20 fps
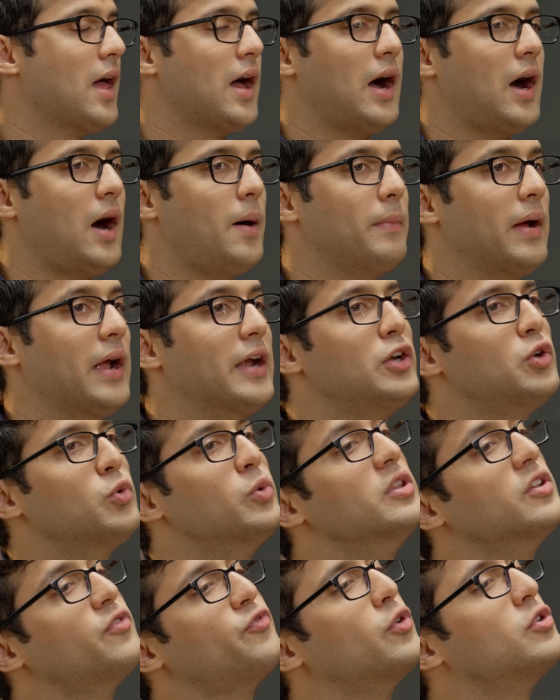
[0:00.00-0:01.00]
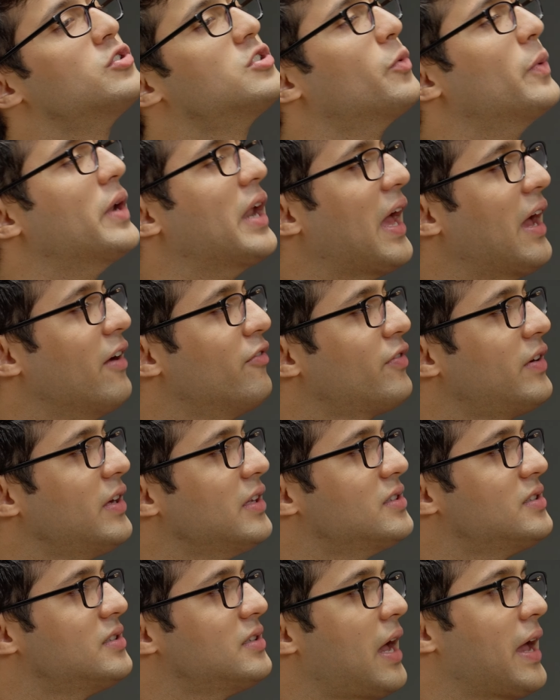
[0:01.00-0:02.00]
And two, in the future when I have
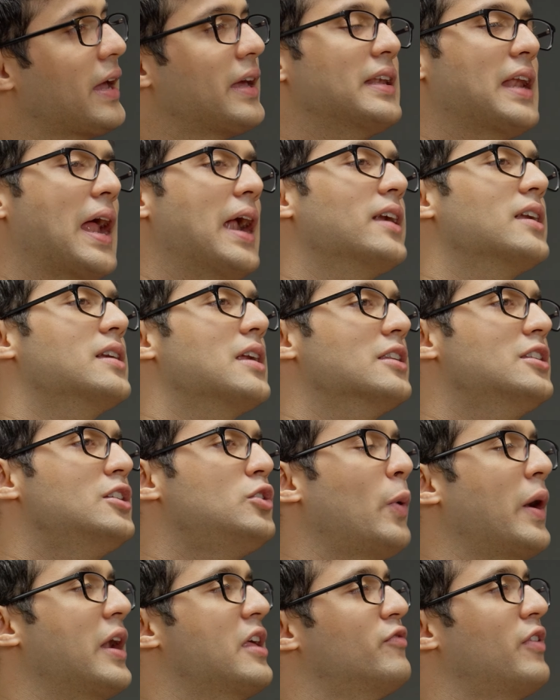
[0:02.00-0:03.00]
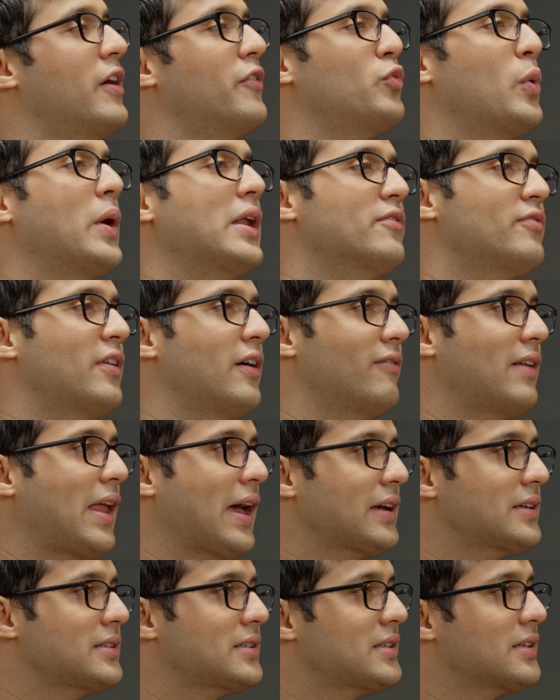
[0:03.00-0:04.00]
kids, I can add another 25
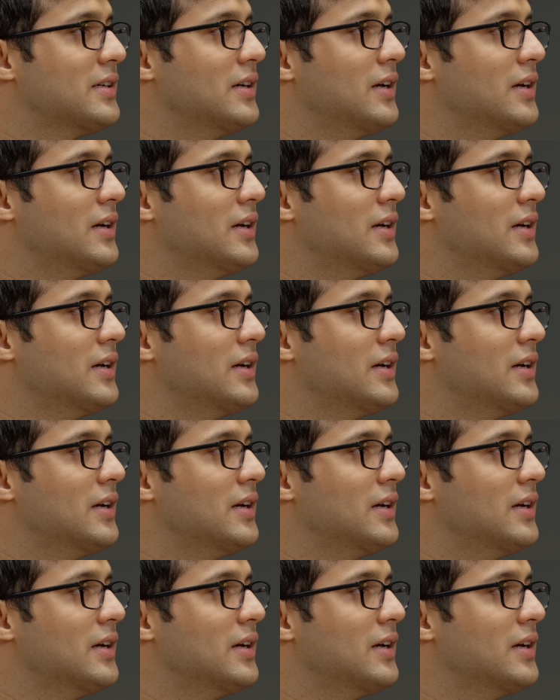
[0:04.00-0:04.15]
lakhs.